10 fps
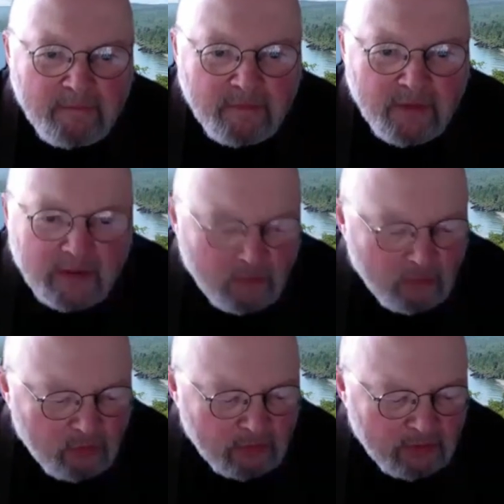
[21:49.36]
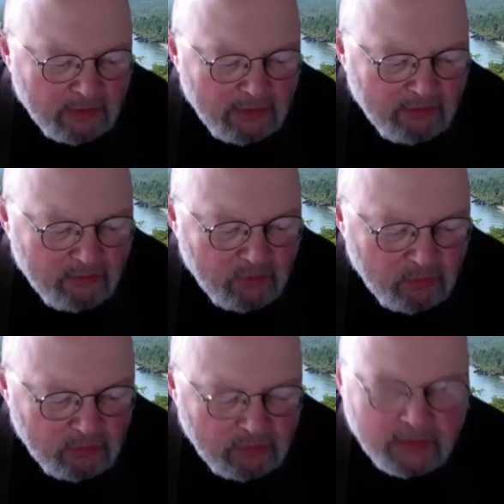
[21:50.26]
that to hold to any
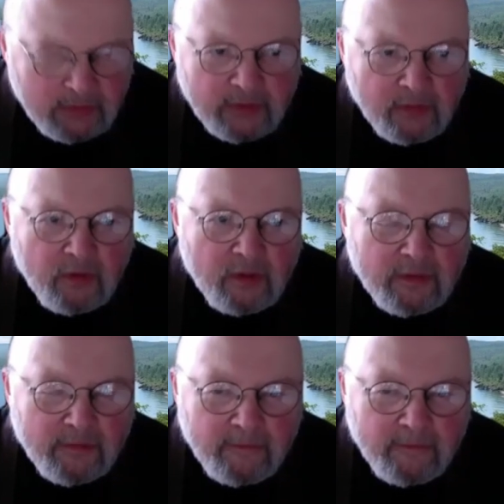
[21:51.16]
view at all,